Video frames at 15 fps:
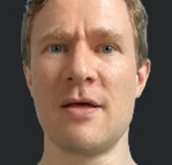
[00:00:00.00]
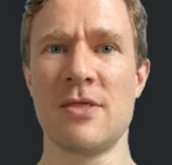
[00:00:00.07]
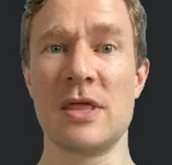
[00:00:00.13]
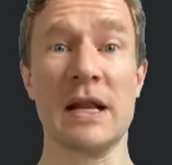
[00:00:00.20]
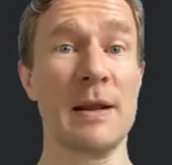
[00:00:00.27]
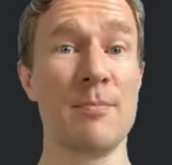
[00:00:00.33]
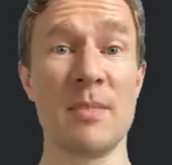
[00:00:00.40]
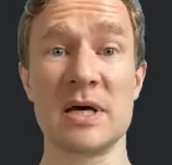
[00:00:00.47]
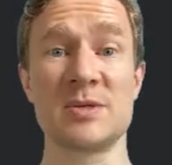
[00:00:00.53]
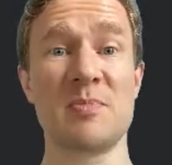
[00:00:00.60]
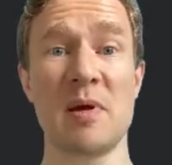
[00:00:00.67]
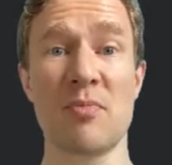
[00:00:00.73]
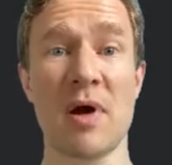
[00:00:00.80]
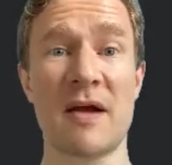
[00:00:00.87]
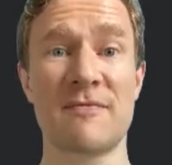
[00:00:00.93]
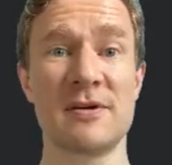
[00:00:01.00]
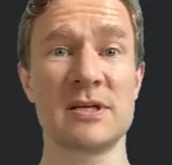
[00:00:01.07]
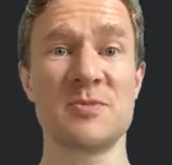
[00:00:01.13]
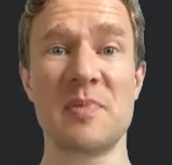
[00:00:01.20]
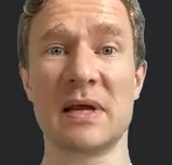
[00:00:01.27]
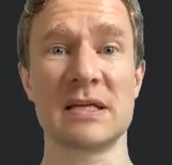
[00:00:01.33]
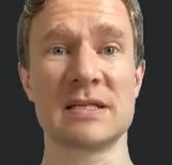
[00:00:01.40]
that it must be
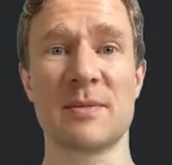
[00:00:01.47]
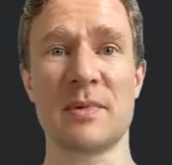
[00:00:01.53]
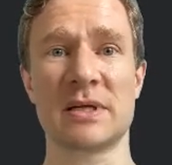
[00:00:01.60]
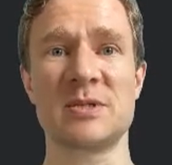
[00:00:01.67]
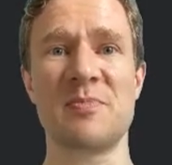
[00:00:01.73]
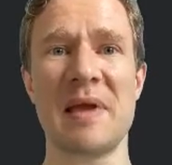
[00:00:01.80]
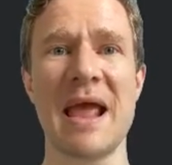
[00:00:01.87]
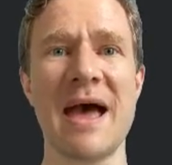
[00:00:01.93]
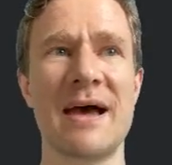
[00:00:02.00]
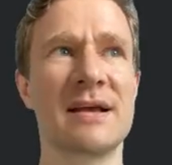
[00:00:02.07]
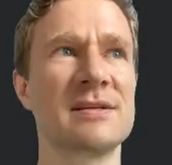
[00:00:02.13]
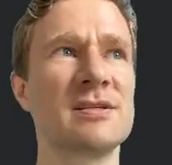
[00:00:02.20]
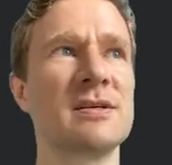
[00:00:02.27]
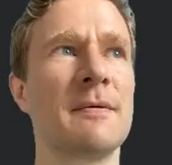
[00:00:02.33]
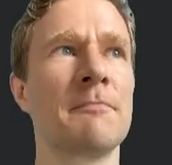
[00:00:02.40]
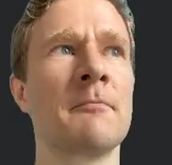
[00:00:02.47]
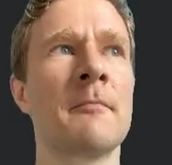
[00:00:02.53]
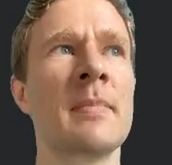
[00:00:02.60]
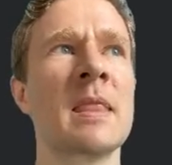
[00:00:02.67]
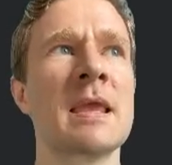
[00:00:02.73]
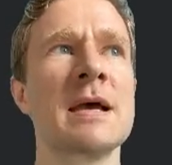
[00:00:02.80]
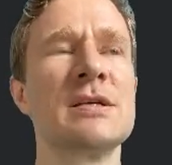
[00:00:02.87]
breakfast because it must be eggs
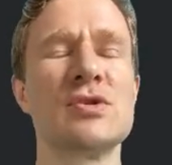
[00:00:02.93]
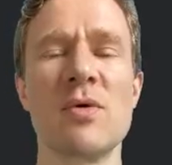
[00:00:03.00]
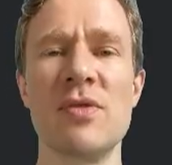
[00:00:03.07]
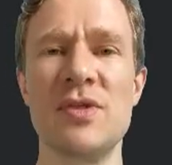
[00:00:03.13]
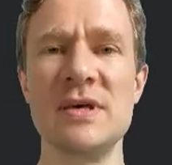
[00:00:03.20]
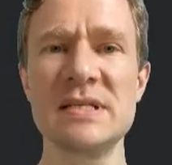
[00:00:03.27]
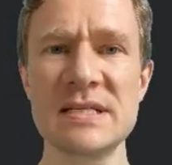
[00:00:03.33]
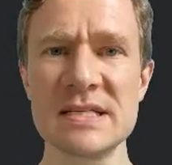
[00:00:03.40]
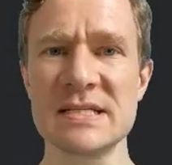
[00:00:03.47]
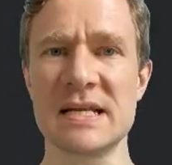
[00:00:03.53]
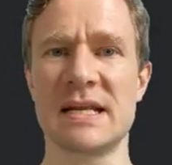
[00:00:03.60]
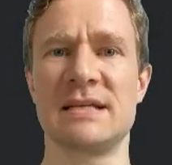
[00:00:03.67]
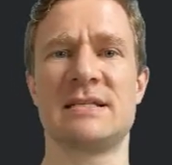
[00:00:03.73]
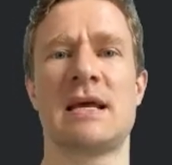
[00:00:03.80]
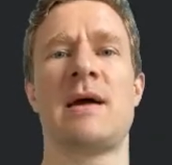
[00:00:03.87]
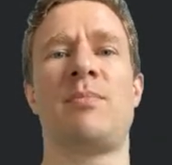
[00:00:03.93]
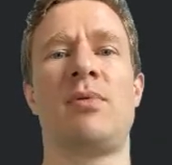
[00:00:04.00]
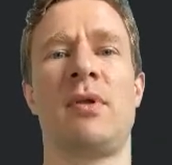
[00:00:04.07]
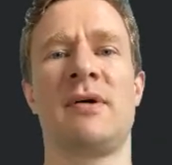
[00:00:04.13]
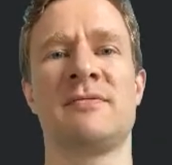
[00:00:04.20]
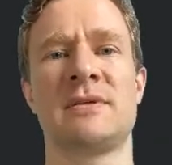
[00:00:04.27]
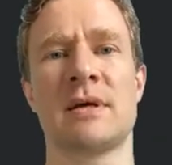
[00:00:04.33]
so this is an
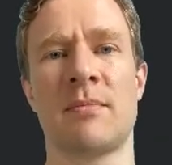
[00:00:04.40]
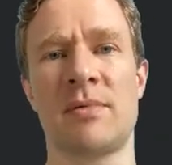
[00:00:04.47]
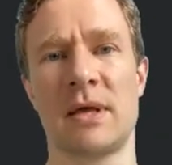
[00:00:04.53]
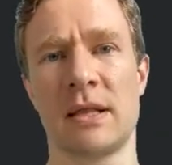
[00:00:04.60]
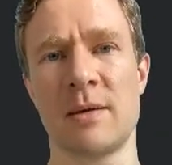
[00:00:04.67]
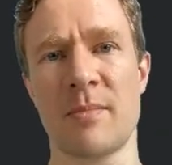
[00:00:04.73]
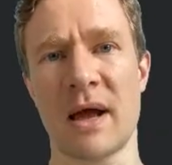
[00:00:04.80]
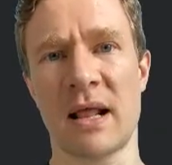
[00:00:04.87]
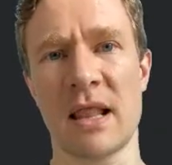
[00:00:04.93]
example of something that my